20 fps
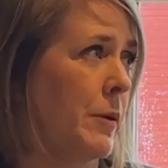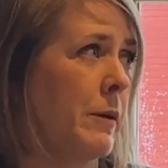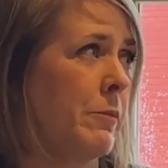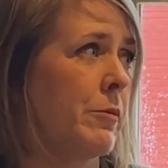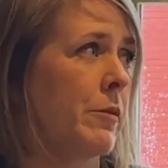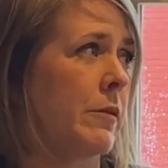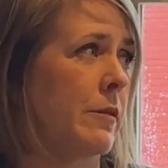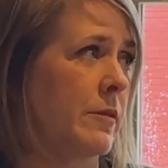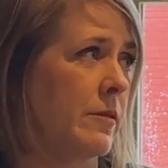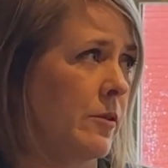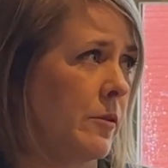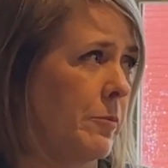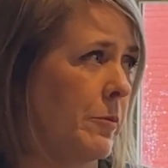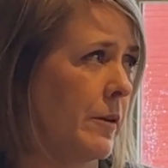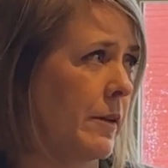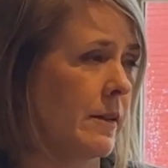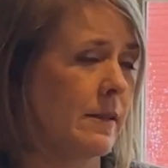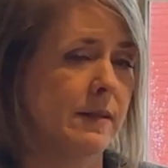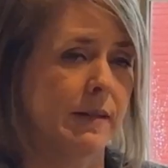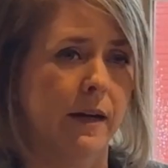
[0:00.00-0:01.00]
People are
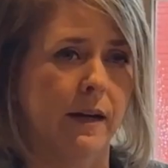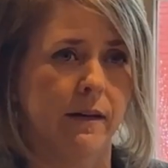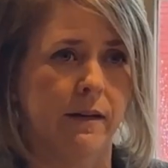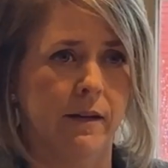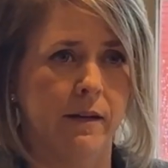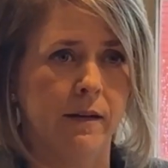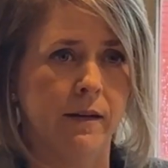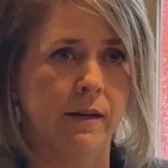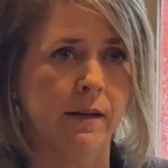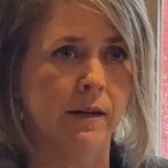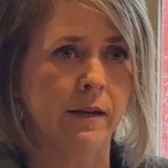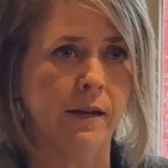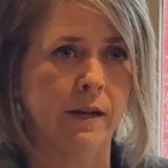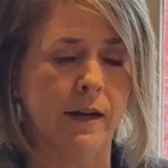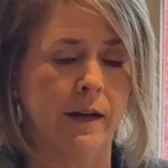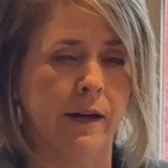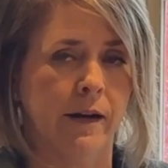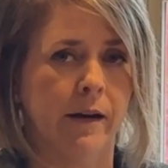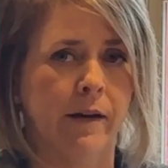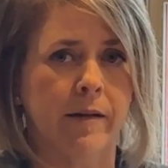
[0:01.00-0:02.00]
super excited.
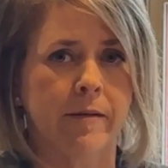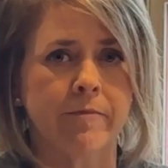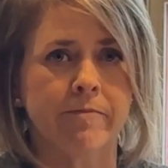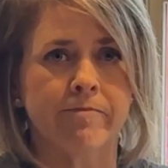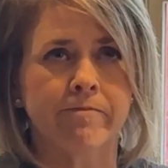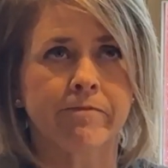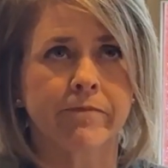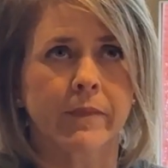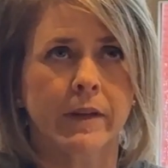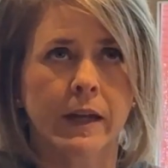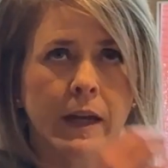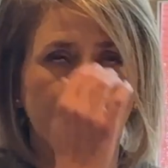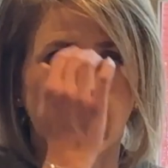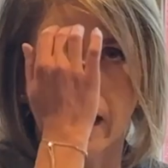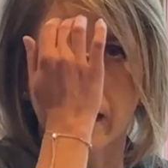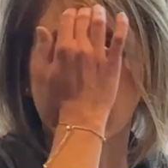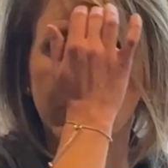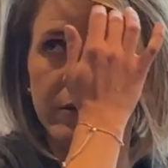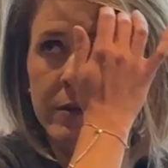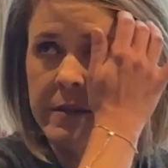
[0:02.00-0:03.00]

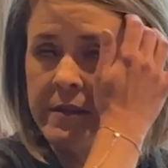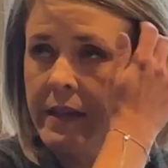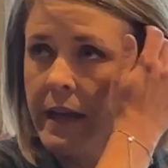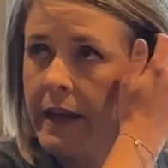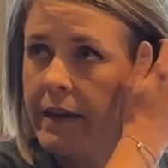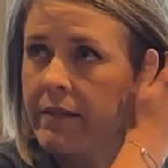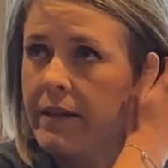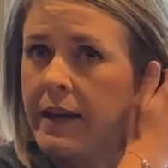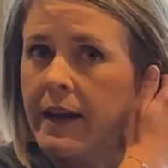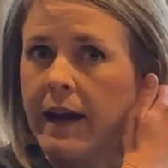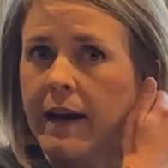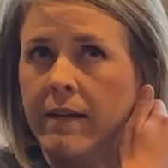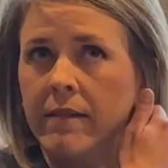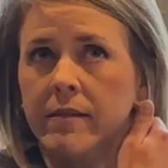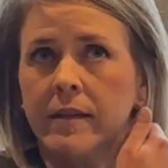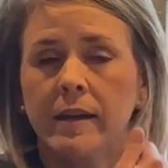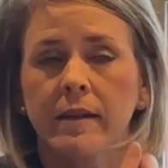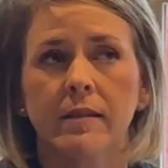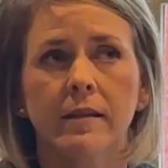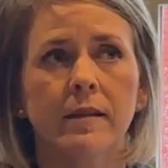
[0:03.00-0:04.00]
I will say that I
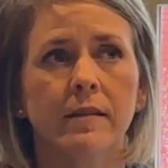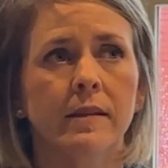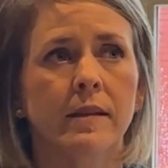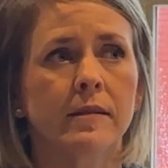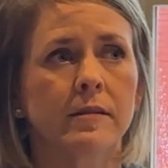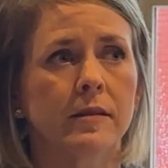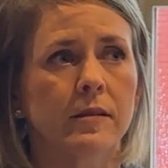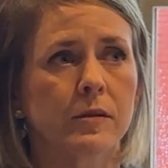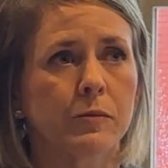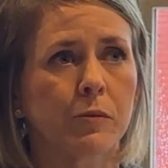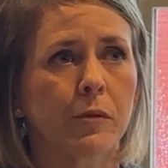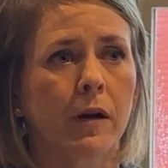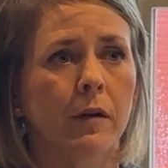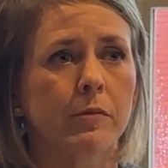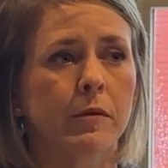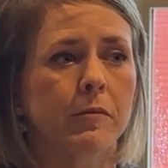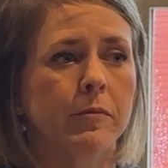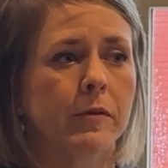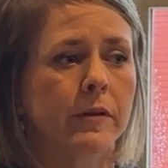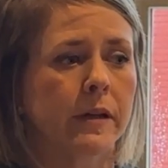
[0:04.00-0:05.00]
think that this is
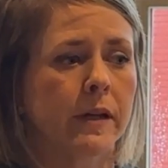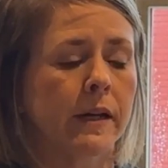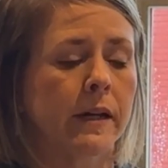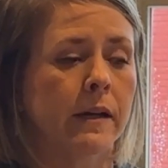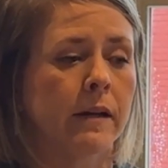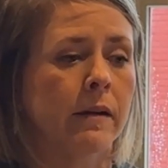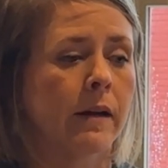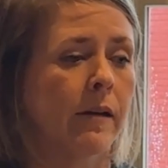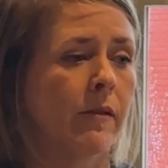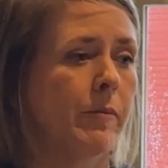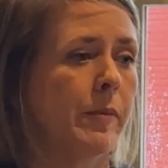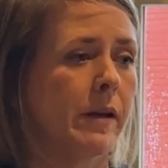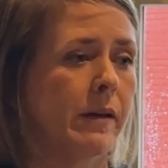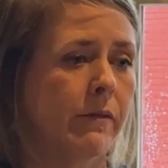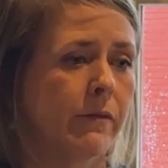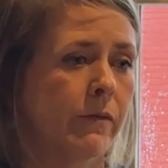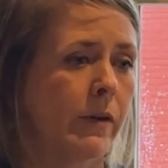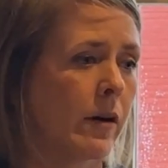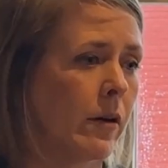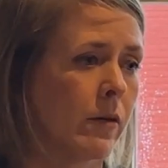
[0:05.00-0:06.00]
probably, I've been
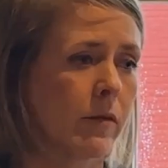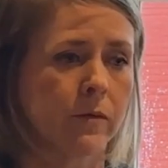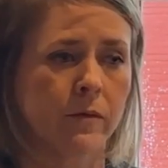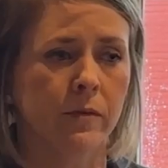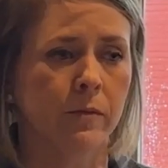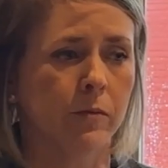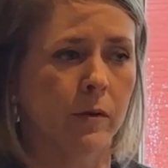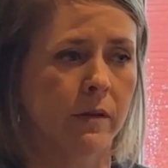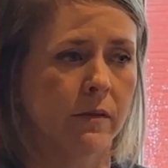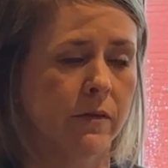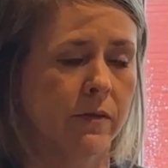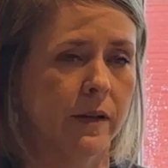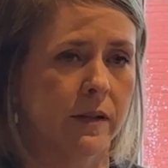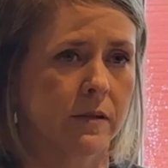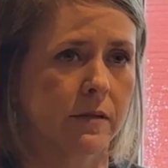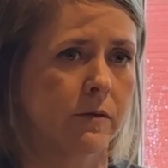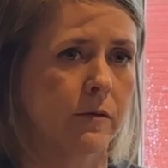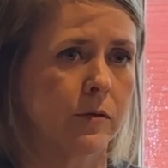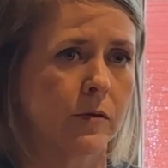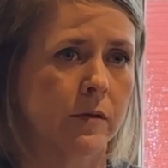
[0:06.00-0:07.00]
involved with the
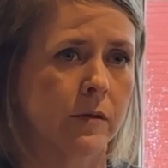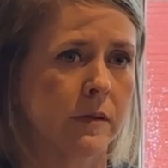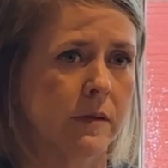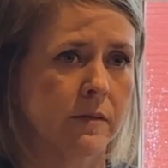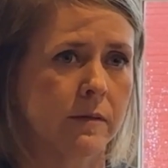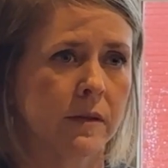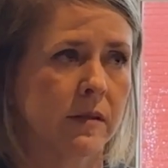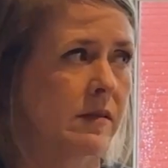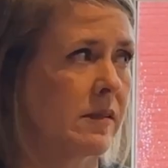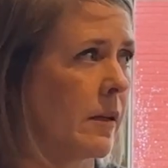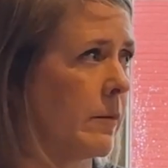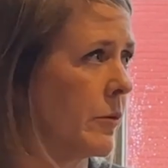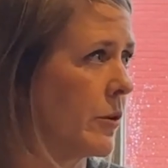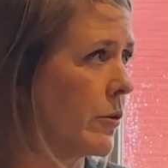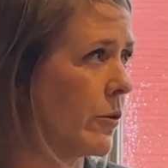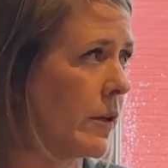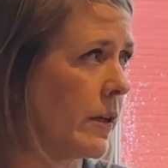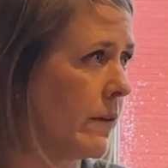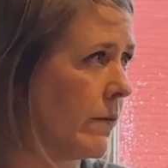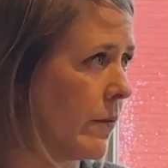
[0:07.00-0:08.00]
festival to some
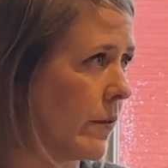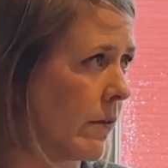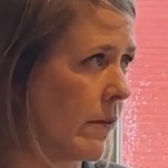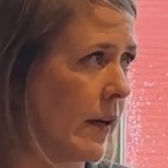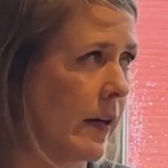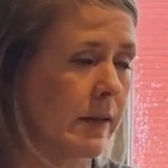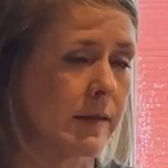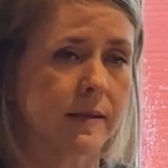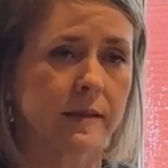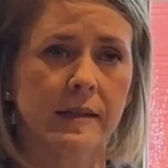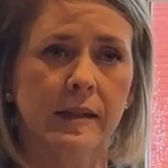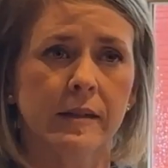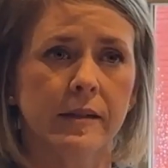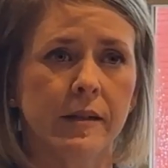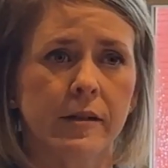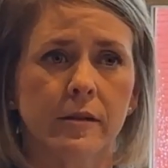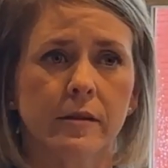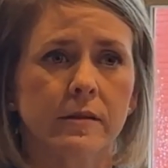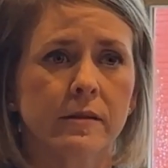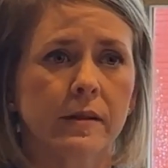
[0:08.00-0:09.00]
degree for the last 10
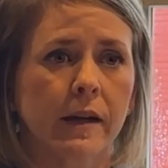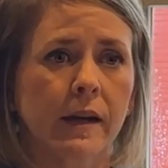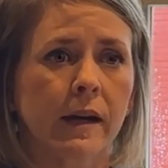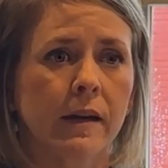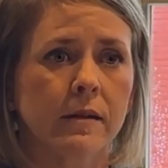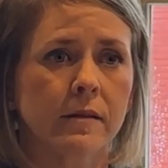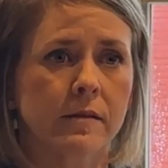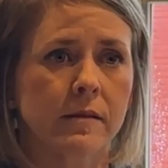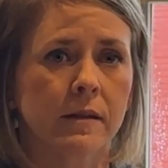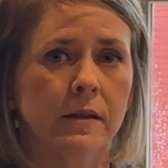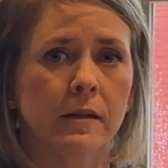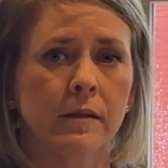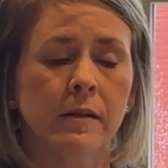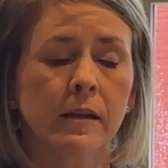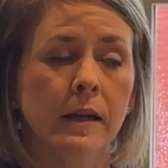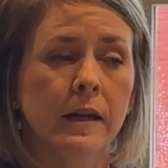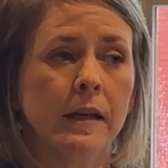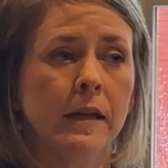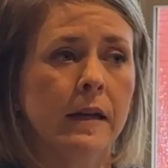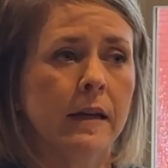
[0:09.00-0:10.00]
years, I guess, and
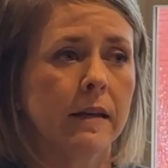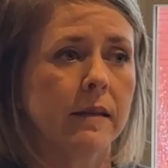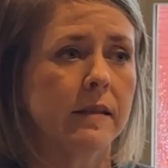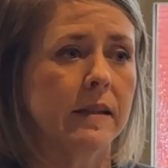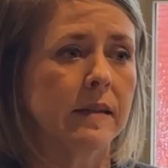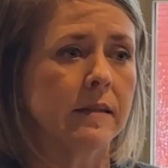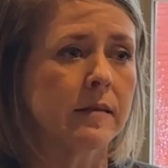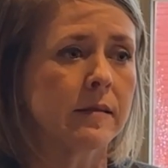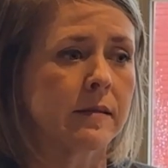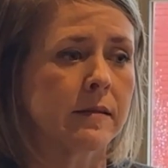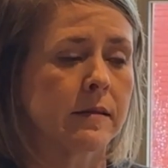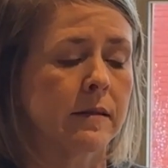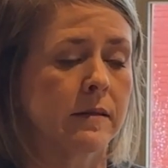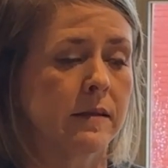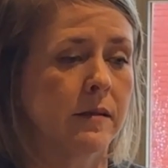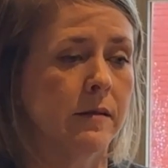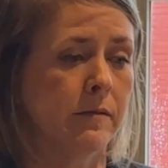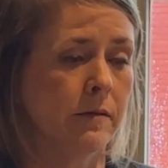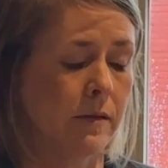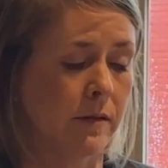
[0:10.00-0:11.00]
this
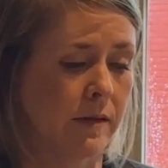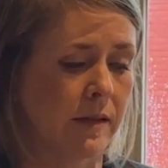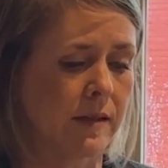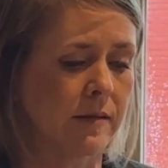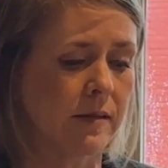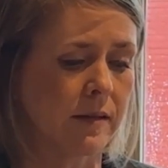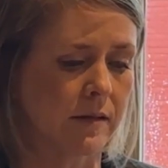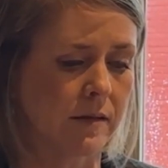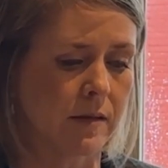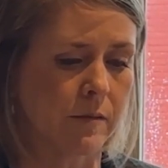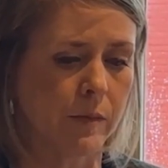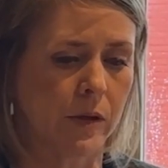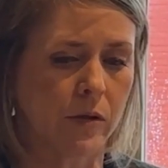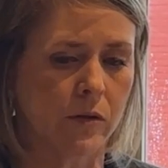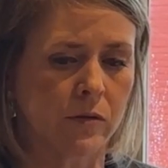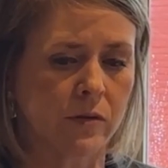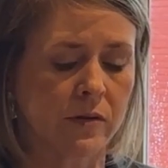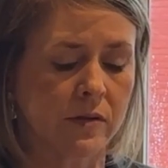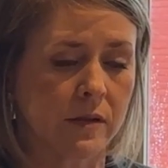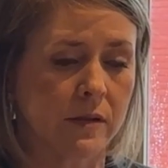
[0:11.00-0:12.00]
is the
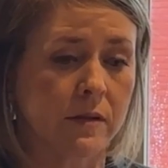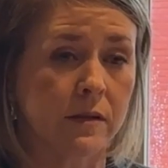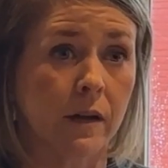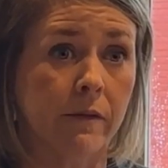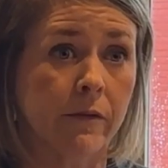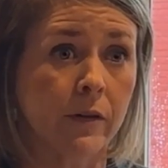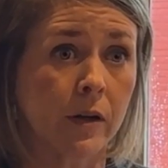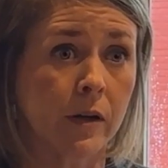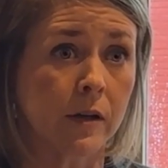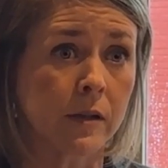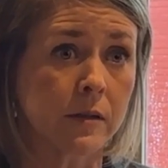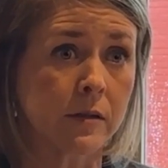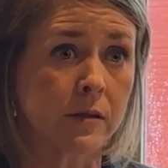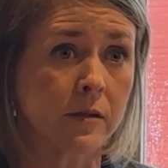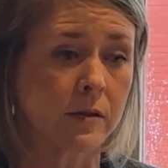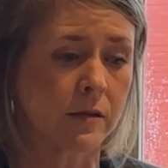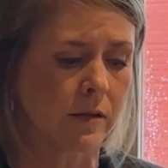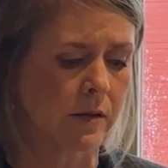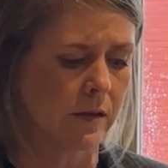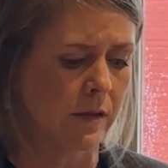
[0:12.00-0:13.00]
most
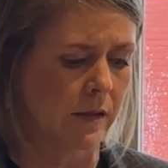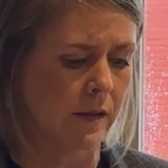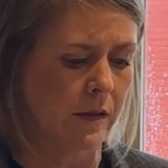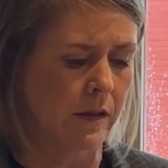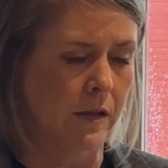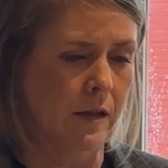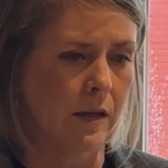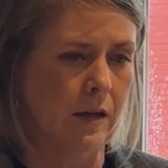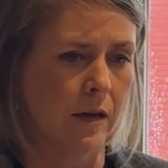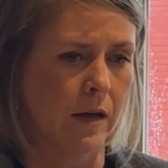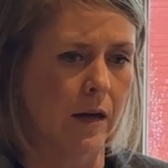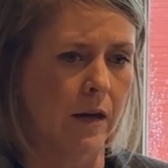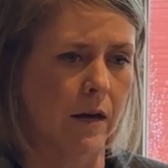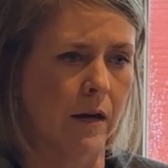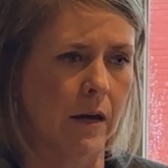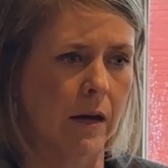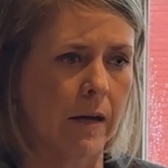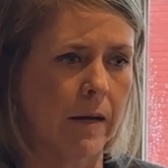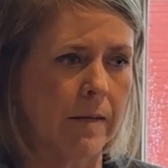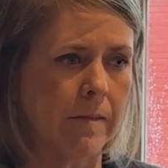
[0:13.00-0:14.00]
diverse,
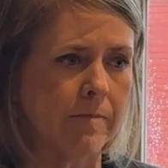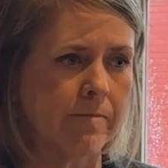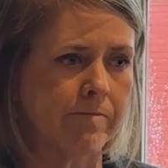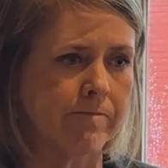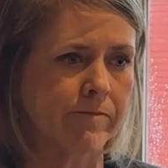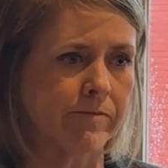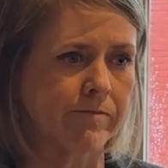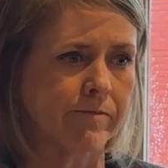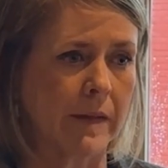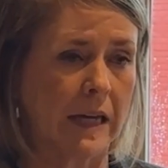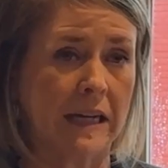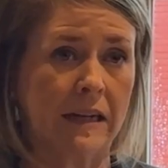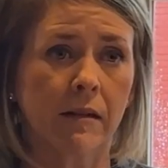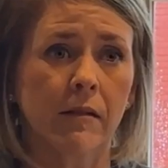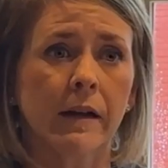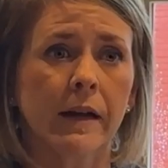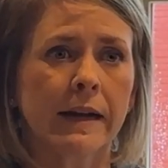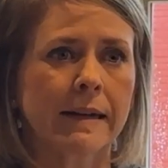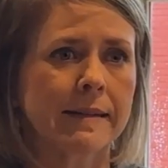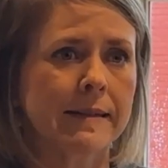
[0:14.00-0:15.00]

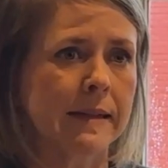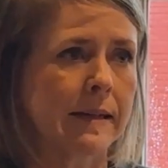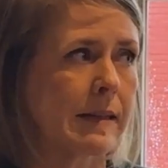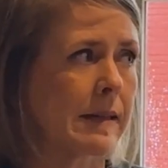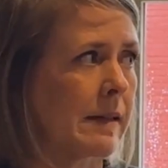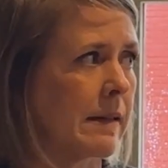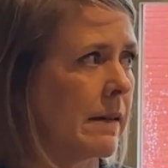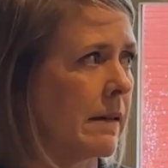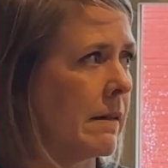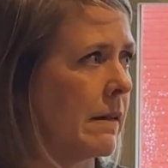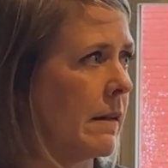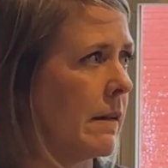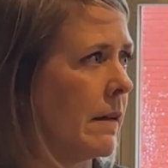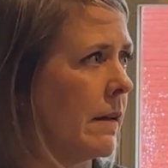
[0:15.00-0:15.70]
eclectic